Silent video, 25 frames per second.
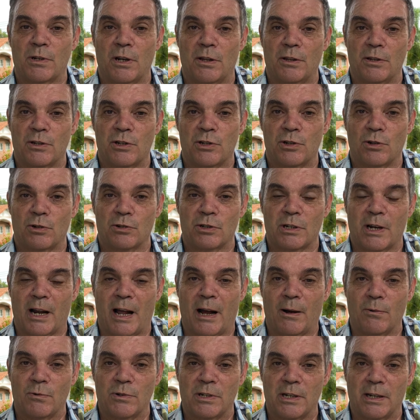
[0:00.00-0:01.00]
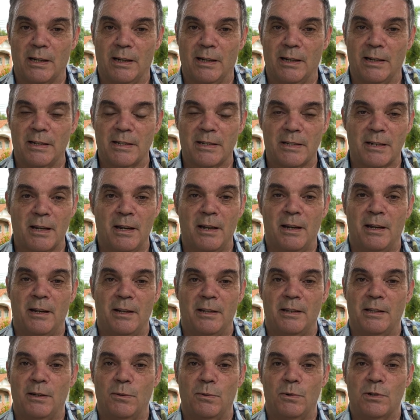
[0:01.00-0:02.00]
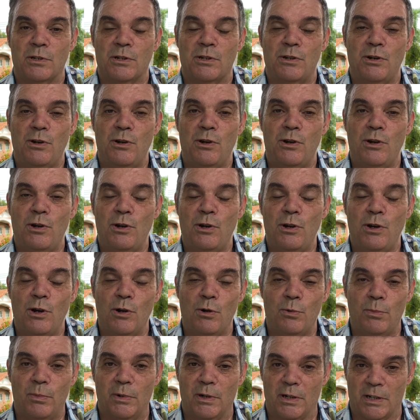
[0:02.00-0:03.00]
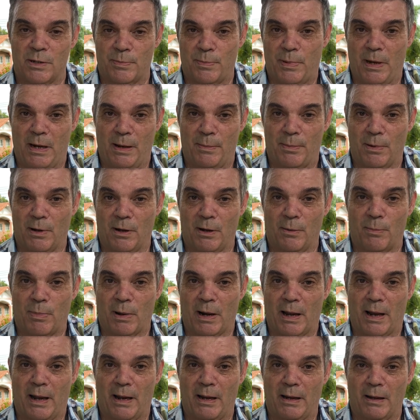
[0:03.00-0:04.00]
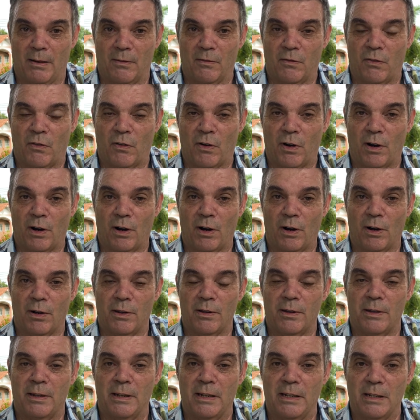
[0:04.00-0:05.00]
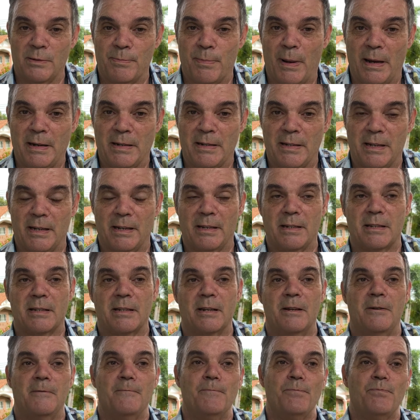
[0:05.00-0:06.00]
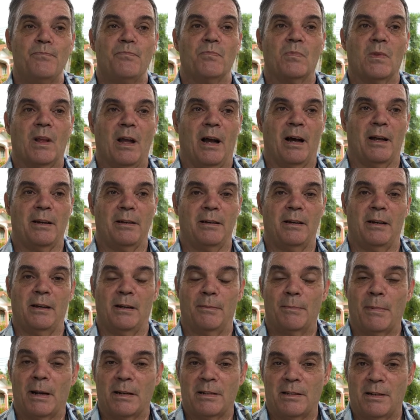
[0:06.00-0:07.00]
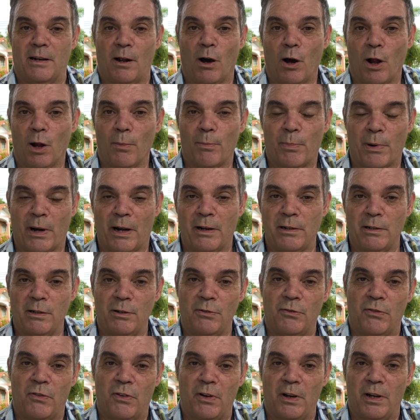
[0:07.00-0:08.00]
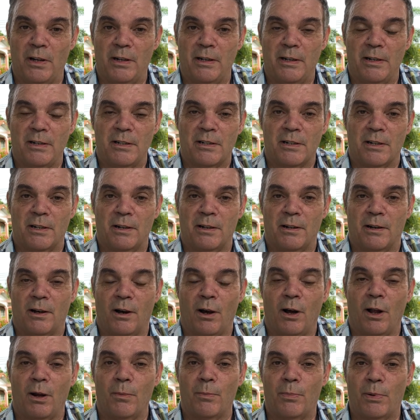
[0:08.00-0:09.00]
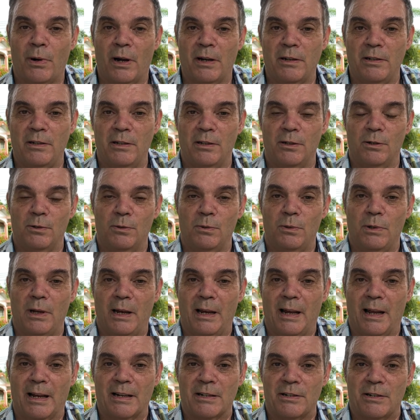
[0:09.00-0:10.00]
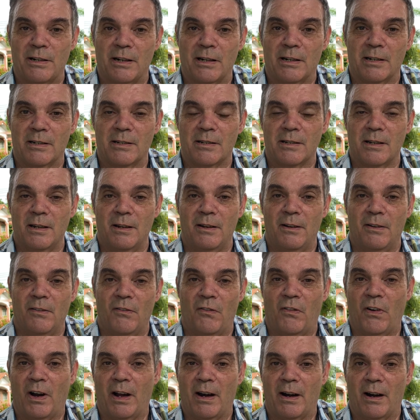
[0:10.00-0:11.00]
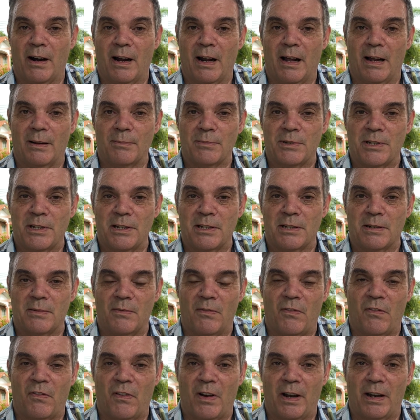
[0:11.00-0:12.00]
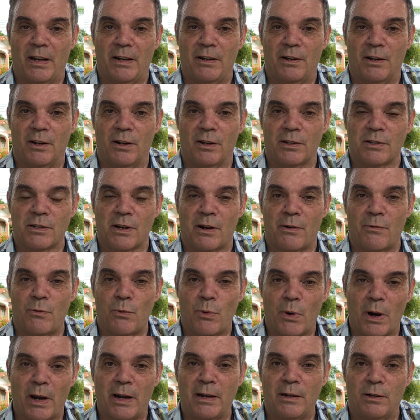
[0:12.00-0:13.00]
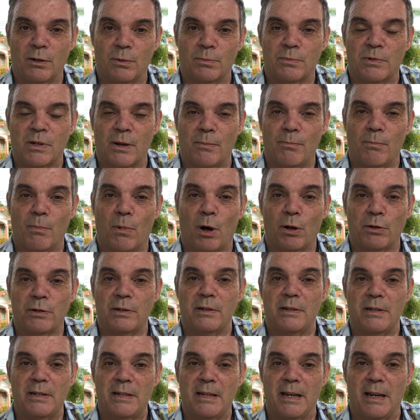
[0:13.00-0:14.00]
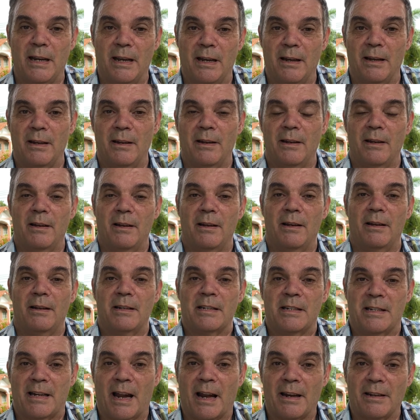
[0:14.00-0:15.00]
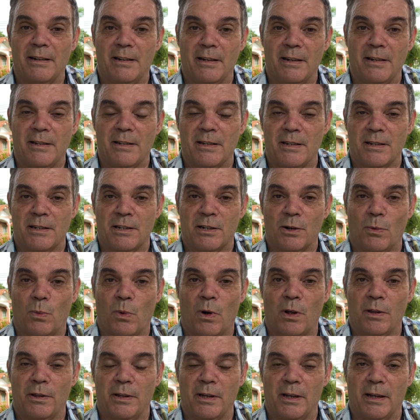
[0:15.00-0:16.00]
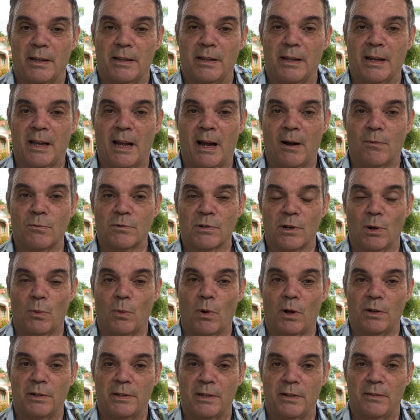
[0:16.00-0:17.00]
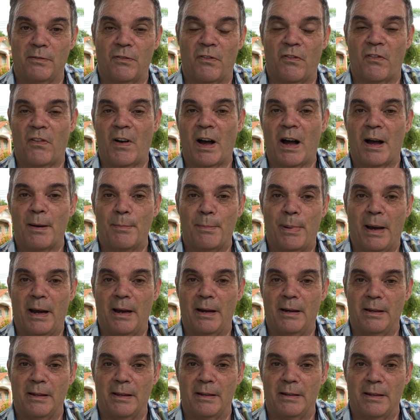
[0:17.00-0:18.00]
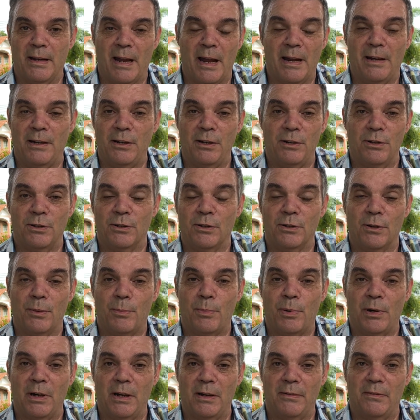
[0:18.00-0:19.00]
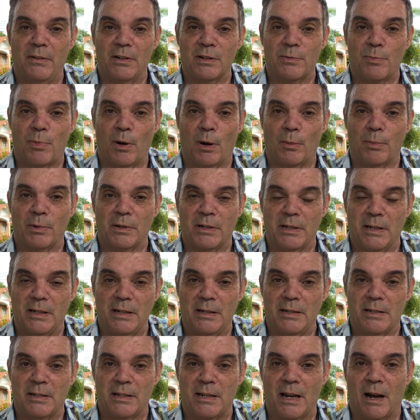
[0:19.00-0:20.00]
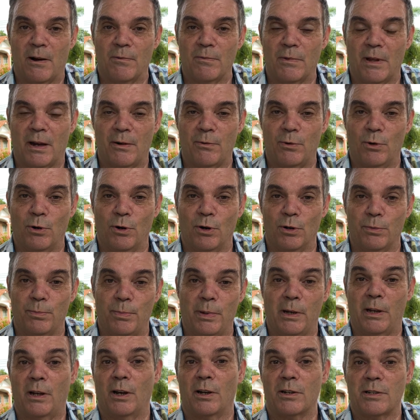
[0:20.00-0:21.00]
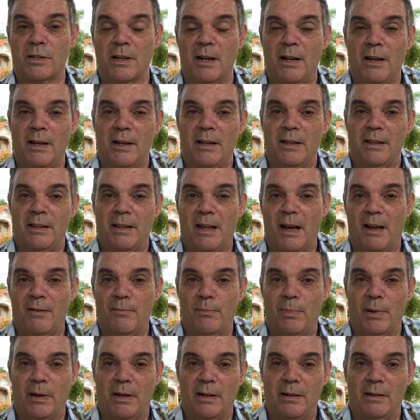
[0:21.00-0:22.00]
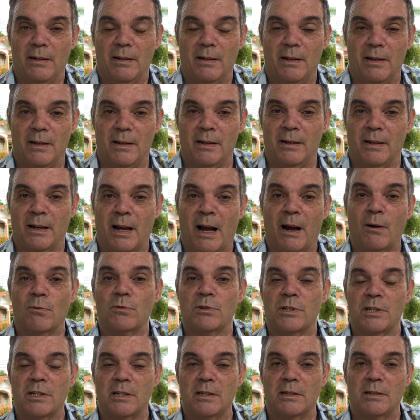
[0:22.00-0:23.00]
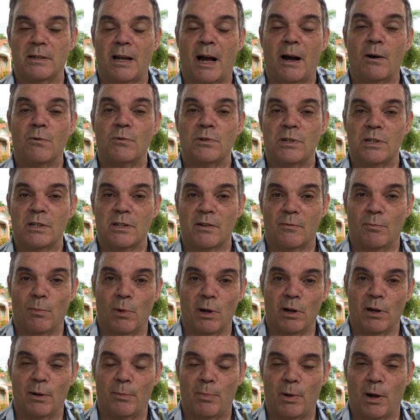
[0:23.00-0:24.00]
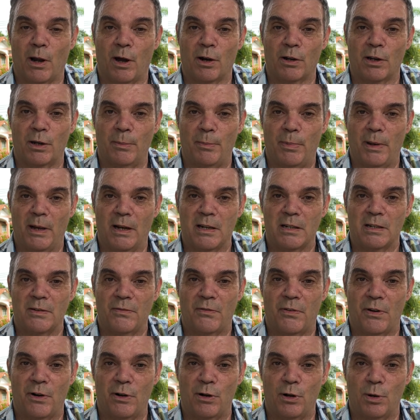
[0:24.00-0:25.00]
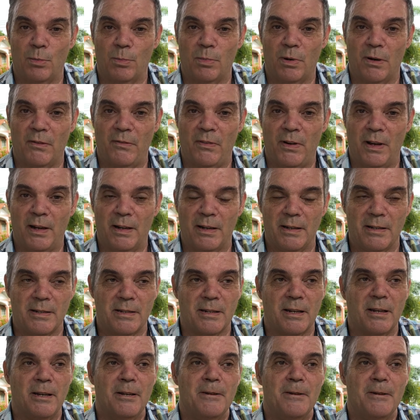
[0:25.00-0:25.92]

on the social housing list, there was numerous people applying for these bedsits. And you can imagine, all brand new furniture, all brand new electrics, fire alarm system, fire doors, right up to modern day standards as to what the council wanted, far better than any of the previous properties down that road, because there'd been houses of multiple occupation for a number of years.